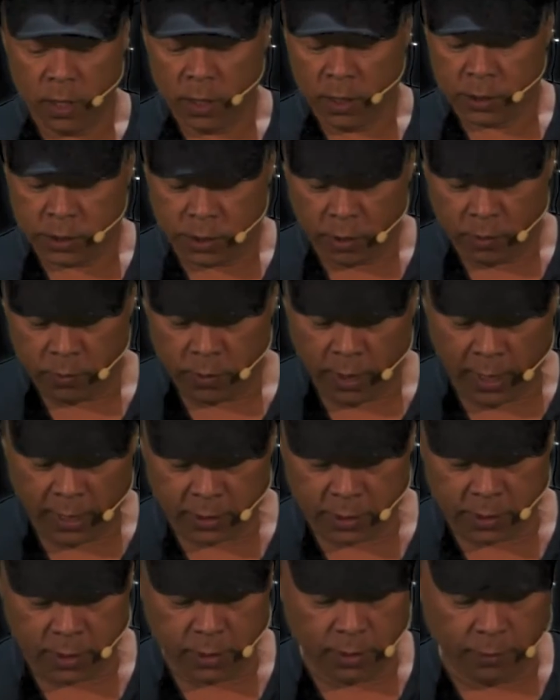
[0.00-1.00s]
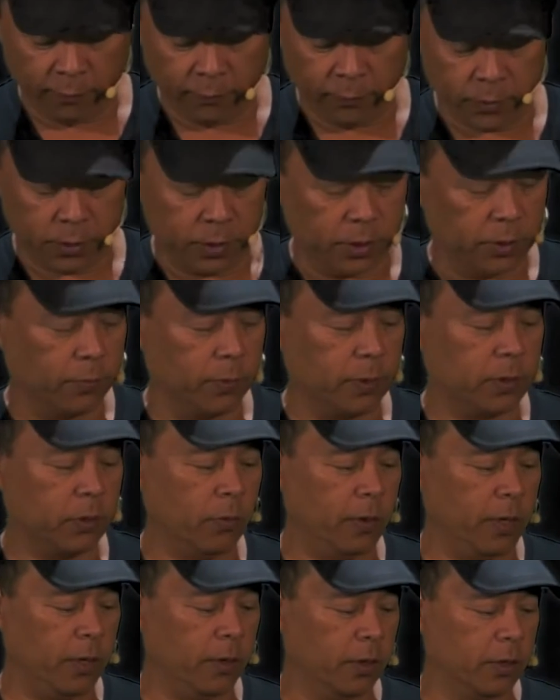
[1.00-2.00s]
So that's the differences
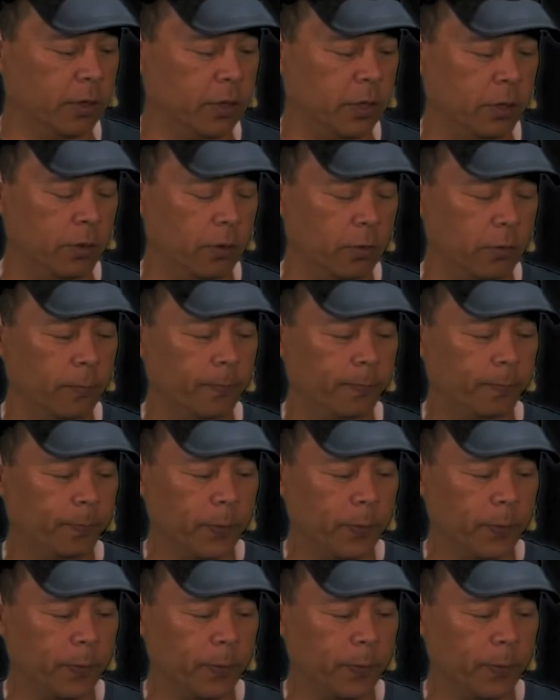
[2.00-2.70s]
between the two.